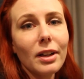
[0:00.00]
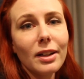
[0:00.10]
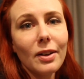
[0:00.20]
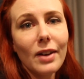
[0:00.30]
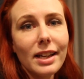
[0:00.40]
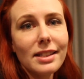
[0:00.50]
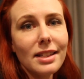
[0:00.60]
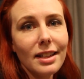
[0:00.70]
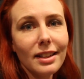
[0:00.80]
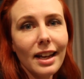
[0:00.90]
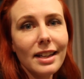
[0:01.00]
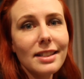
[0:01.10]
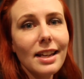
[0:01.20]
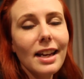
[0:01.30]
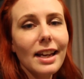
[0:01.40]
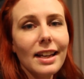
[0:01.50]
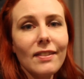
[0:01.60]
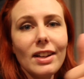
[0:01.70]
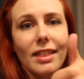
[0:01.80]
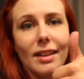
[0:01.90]
We're going to go ahead and say goodnight.
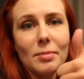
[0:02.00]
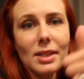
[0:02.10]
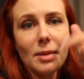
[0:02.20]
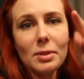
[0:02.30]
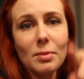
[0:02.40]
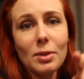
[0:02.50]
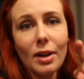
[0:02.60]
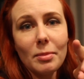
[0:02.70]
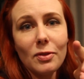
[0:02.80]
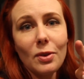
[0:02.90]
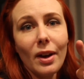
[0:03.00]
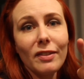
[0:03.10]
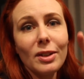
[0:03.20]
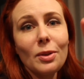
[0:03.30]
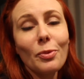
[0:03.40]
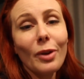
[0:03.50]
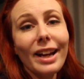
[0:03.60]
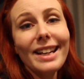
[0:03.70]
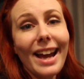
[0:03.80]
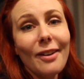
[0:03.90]
Give it a thumbs up. Subscribe if you haven't.
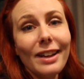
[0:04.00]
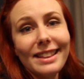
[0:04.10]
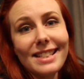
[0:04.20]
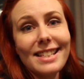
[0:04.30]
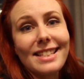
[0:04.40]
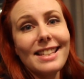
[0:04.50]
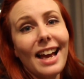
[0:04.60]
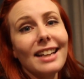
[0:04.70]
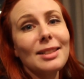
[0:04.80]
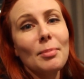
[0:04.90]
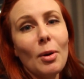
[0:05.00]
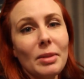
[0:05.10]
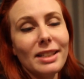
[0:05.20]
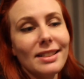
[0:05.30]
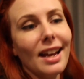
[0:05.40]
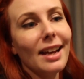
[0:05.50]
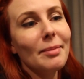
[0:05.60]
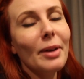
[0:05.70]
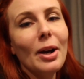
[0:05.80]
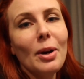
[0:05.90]
Right now, at this exact moment in
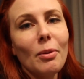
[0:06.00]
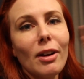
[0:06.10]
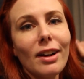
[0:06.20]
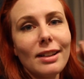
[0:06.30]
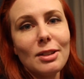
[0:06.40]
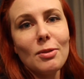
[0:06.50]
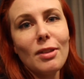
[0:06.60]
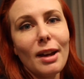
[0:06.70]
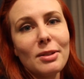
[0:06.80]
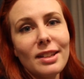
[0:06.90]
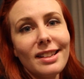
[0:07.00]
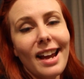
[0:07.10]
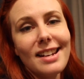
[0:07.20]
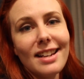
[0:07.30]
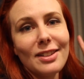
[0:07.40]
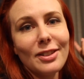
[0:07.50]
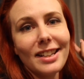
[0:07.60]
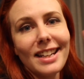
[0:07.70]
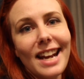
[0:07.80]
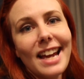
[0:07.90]
time, we are at
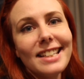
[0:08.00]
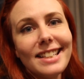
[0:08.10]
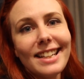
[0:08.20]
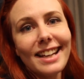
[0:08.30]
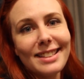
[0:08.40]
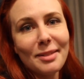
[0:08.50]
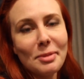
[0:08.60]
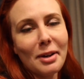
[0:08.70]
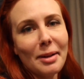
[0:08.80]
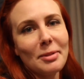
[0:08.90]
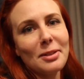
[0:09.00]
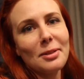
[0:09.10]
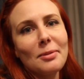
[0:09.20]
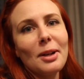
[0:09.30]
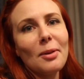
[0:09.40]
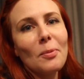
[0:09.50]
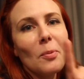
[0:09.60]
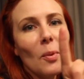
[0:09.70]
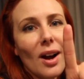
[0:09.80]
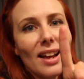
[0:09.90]
2,999 subscribers. So we are
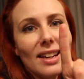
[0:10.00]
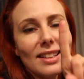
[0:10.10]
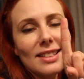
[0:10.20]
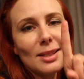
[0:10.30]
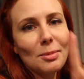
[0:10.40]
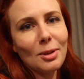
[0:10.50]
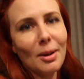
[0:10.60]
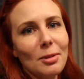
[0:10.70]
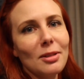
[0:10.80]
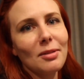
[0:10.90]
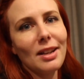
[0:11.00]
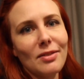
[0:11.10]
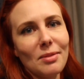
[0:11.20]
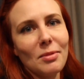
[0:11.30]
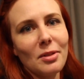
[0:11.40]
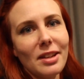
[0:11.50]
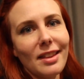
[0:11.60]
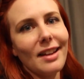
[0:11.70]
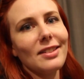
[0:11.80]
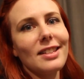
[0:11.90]
1 subscriber away from
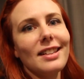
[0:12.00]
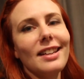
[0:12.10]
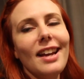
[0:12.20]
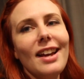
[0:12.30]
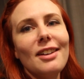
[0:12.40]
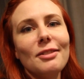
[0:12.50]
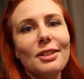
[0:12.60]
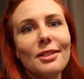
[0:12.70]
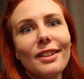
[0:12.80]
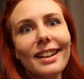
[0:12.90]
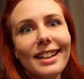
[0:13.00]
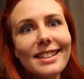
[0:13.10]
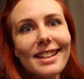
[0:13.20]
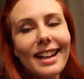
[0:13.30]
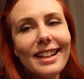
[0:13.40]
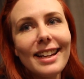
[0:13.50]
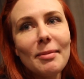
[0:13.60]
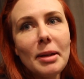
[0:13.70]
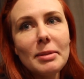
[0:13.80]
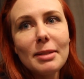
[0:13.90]
3,000, which is really exciting.
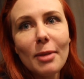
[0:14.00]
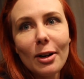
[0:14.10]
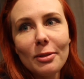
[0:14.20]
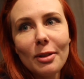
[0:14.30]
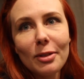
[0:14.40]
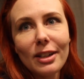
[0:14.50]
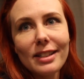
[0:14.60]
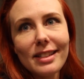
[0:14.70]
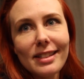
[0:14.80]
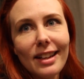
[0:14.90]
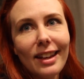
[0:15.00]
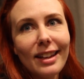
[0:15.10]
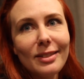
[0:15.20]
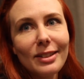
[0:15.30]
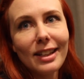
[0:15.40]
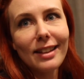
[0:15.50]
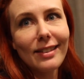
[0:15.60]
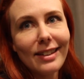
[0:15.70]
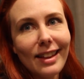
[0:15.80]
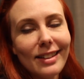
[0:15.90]
Maybe tomorrow while we're at Disneyland, we'll hit
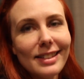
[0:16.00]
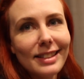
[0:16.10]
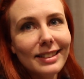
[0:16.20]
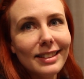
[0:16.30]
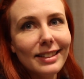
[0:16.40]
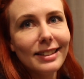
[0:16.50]
3,000.